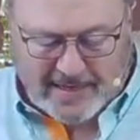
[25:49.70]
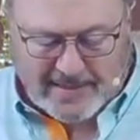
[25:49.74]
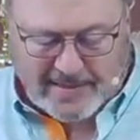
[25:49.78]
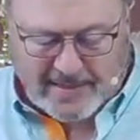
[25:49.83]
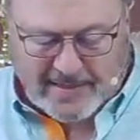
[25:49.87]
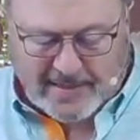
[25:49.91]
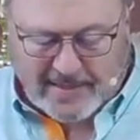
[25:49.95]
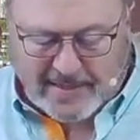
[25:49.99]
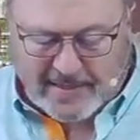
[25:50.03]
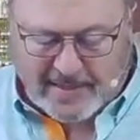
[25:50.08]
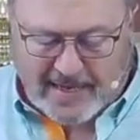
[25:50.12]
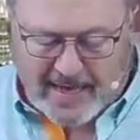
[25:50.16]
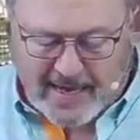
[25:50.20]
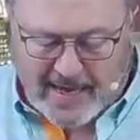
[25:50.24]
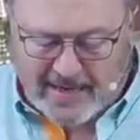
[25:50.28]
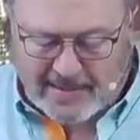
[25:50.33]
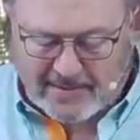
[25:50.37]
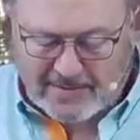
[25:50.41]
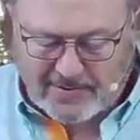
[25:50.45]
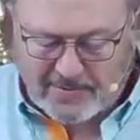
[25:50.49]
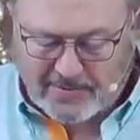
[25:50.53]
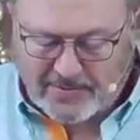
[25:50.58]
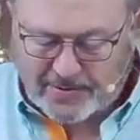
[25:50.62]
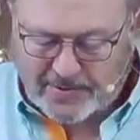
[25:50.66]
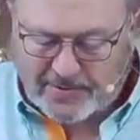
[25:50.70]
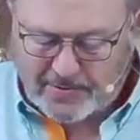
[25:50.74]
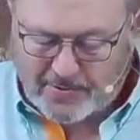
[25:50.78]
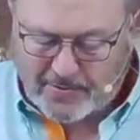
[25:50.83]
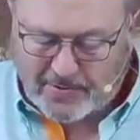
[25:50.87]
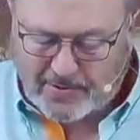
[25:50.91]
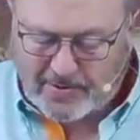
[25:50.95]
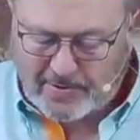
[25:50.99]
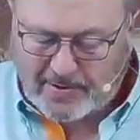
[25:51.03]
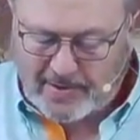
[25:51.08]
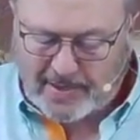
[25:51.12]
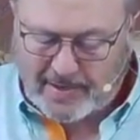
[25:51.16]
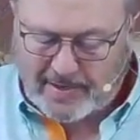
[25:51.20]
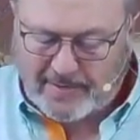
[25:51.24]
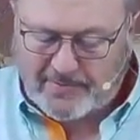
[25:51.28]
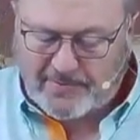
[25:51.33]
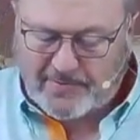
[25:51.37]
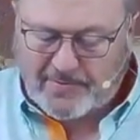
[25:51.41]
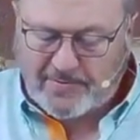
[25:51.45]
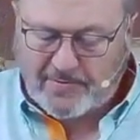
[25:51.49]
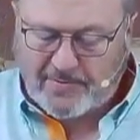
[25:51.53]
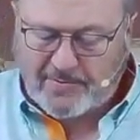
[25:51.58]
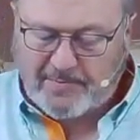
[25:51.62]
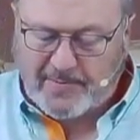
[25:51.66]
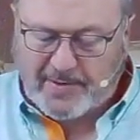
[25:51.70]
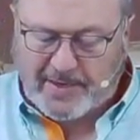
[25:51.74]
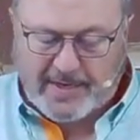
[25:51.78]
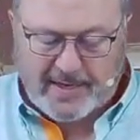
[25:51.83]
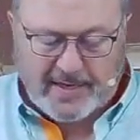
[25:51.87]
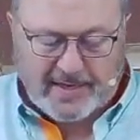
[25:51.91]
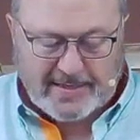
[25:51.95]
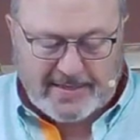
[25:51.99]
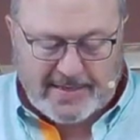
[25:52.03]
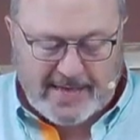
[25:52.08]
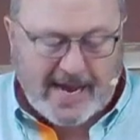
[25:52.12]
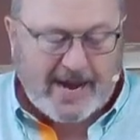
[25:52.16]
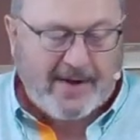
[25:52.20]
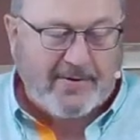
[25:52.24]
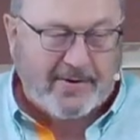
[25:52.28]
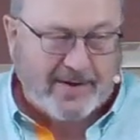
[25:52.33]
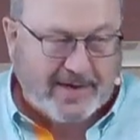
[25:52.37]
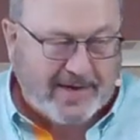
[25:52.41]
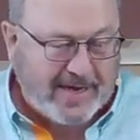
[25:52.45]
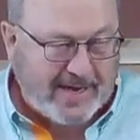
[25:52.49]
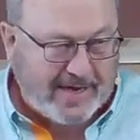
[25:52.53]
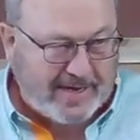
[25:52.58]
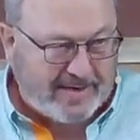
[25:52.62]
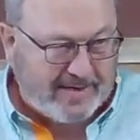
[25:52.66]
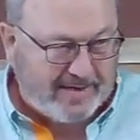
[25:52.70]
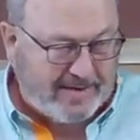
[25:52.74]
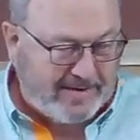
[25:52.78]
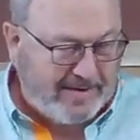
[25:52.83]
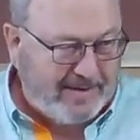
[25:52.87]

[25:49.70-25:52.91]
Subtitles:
the castle and ordered him to be interrogated.